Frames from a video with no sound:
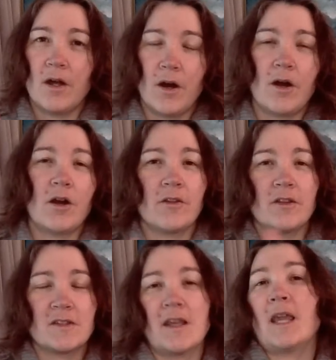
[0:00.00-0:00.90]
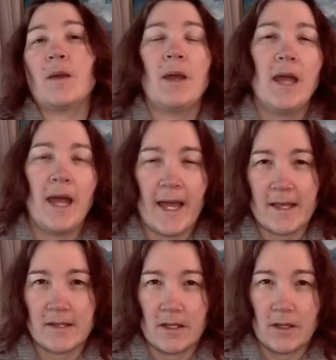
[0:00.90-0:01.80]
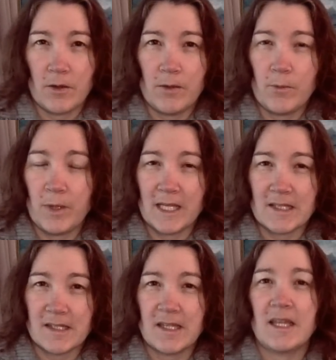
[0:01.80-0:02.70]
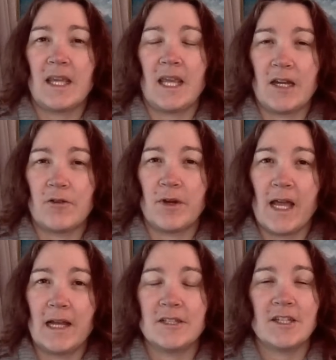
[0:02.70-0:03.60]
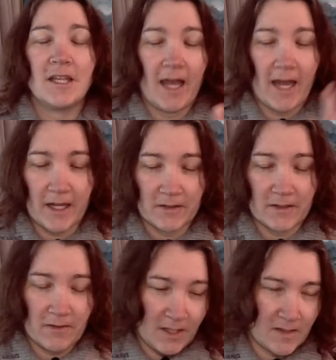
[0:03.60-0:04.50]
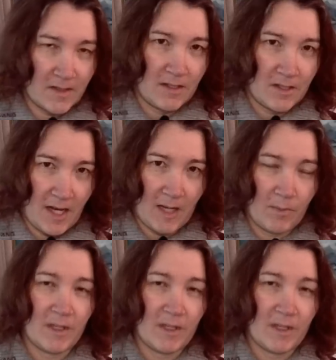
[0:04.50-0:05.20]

are the same as we can see in reality at this time.